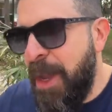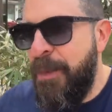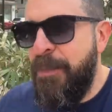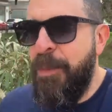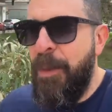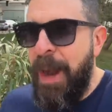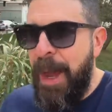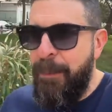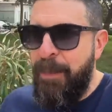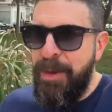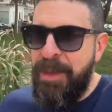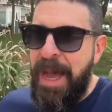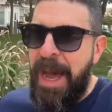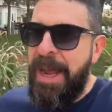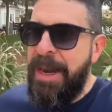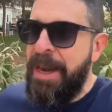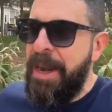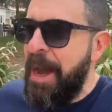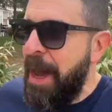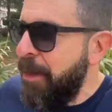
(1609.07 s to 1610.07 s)
I've rambled
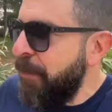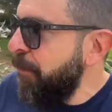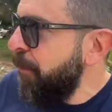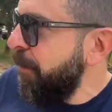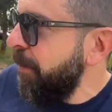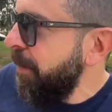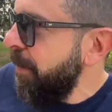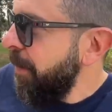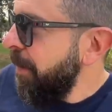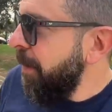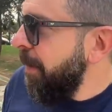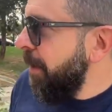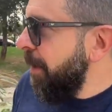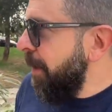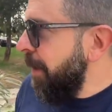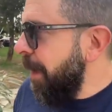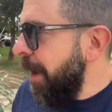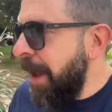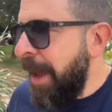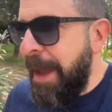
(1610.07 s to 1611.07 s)
on enough,
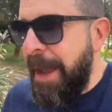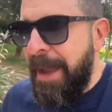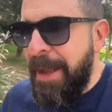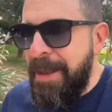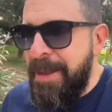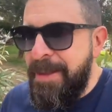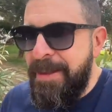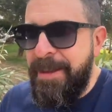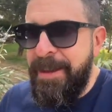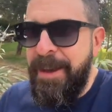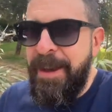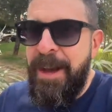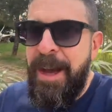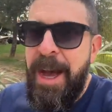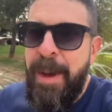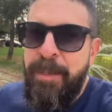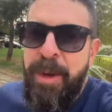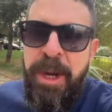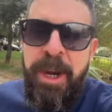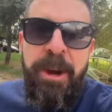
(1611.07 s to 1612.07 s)
and uh,
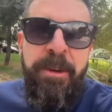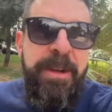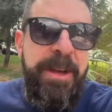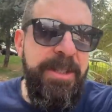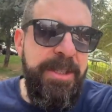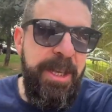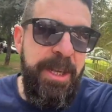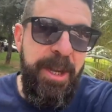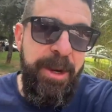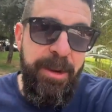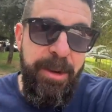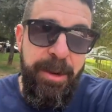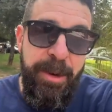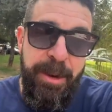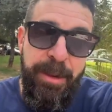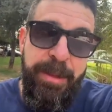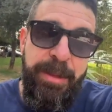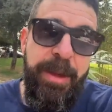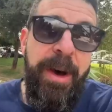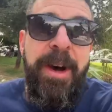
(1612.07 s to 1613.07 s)
I'm curious to hear
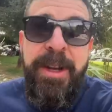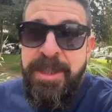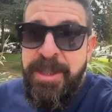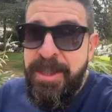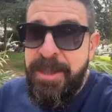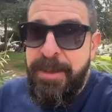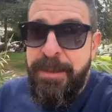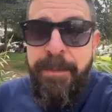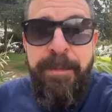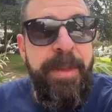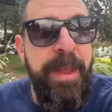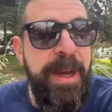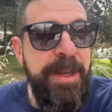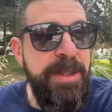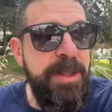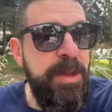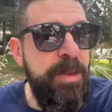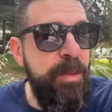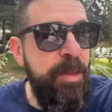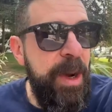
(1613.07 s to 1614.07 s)
your thoughts as
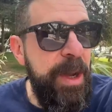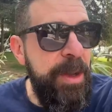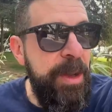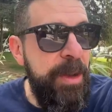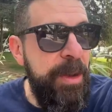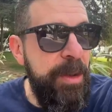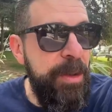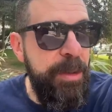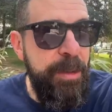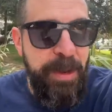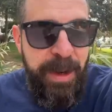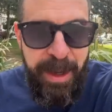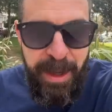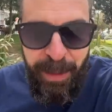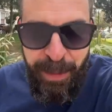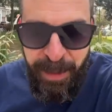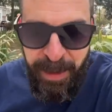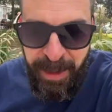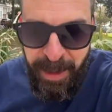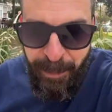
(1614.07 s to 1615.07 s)
to what you uh,
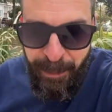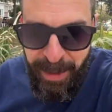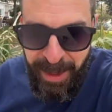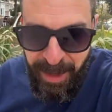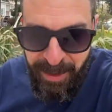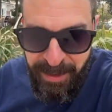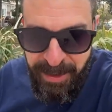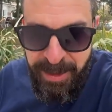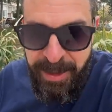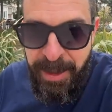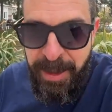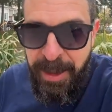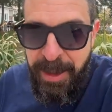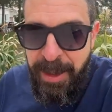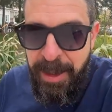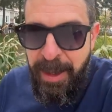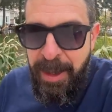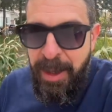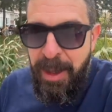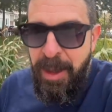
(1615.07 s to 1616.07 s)
think about
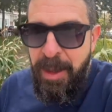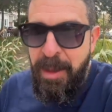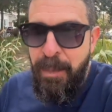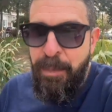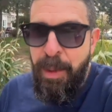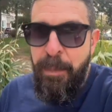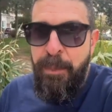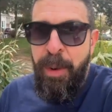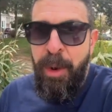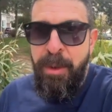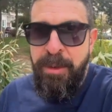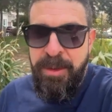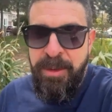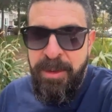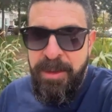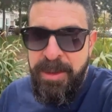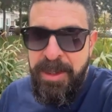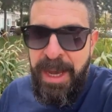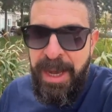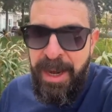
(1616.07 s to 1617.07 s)
the
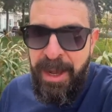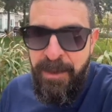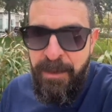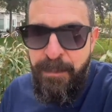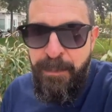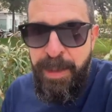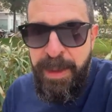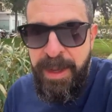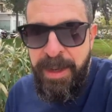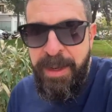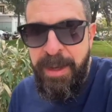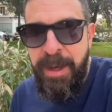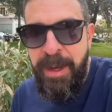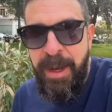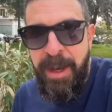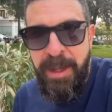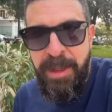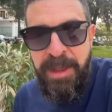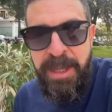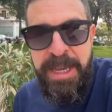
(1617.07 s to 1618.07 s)
proposals that have been
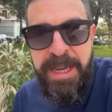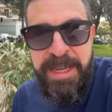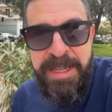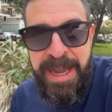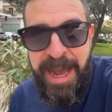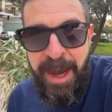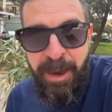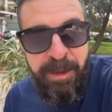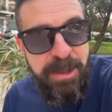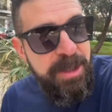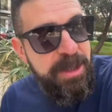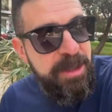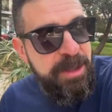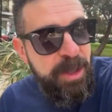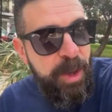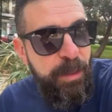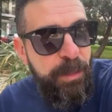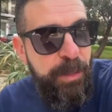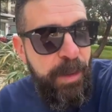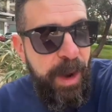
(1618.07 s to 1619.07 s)
uh, leaked out
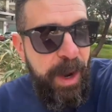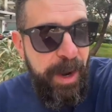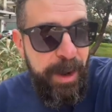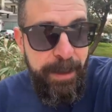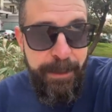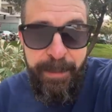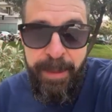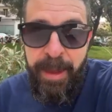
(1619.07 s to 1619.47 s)
so far.